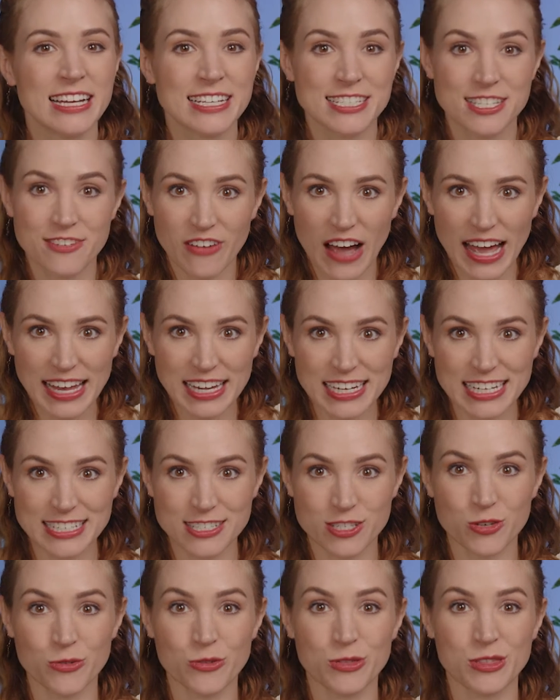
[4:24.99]
divided
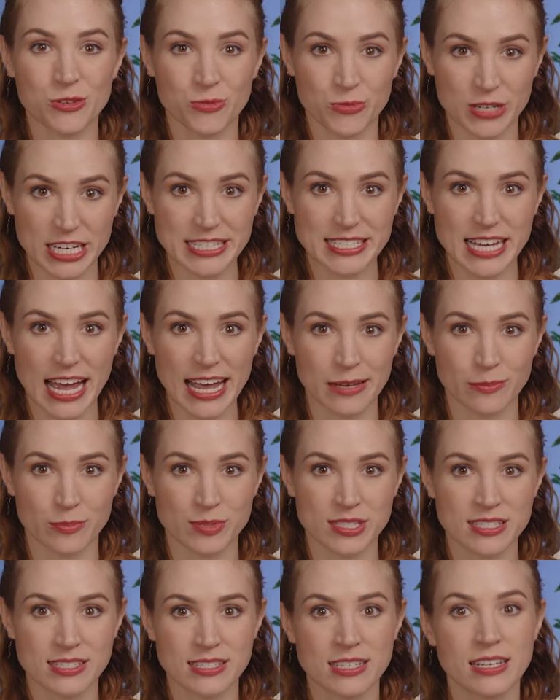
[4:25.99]
into 3
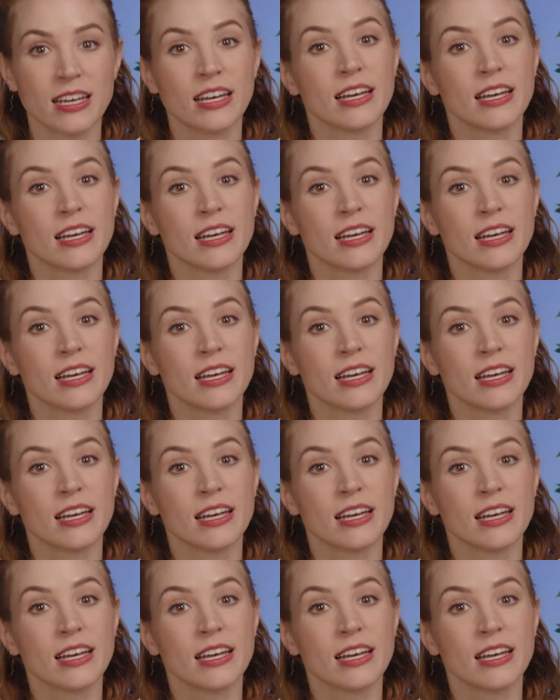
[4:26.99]
types: